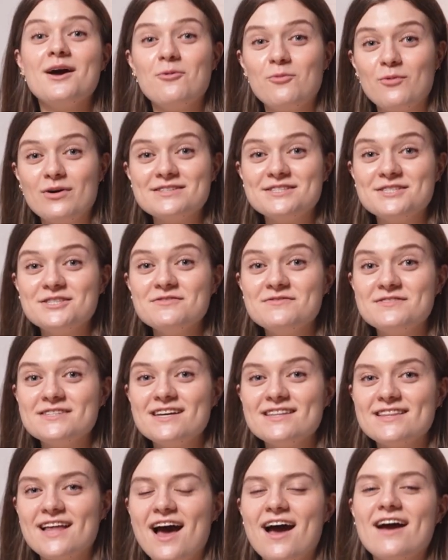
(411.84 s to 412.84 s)
Once you've
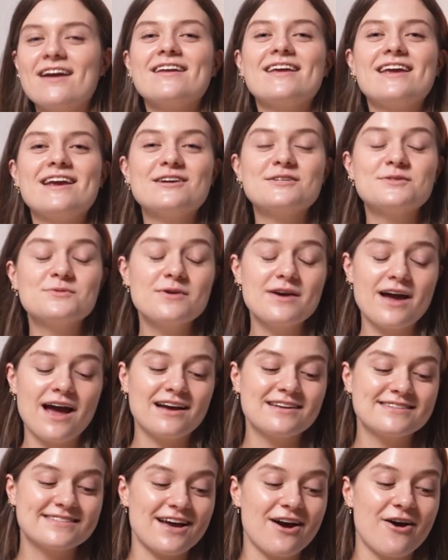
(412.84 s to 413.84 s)
done that, here's where
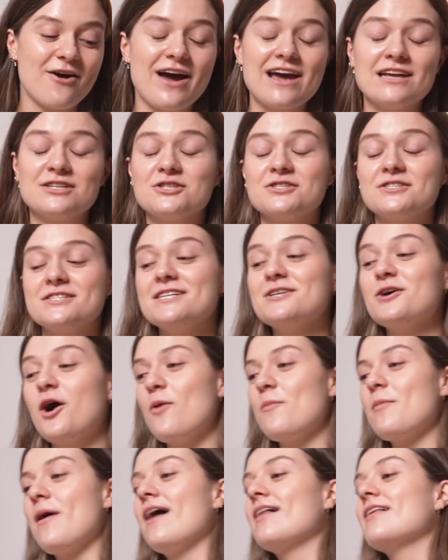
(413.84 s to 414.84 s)
Excel HSC
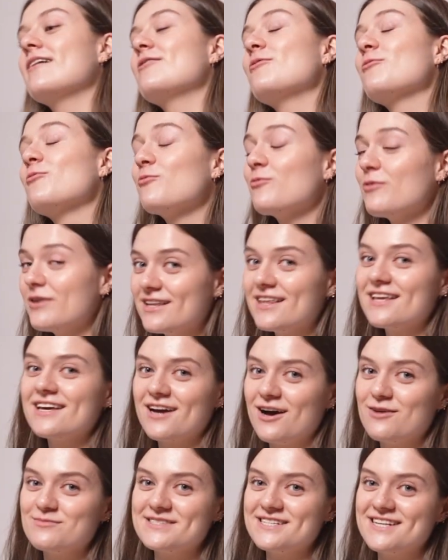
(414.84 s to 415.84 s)
Copilot really
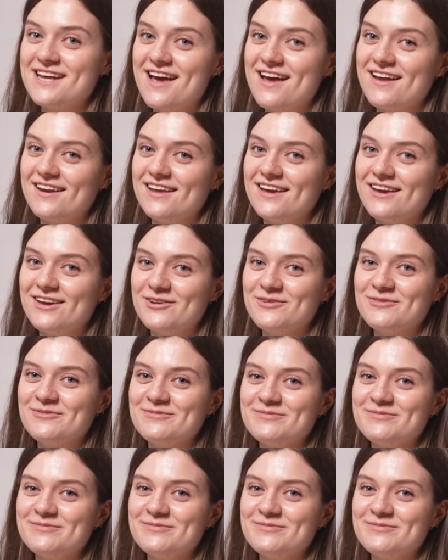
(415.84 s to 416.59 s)
comes in handy.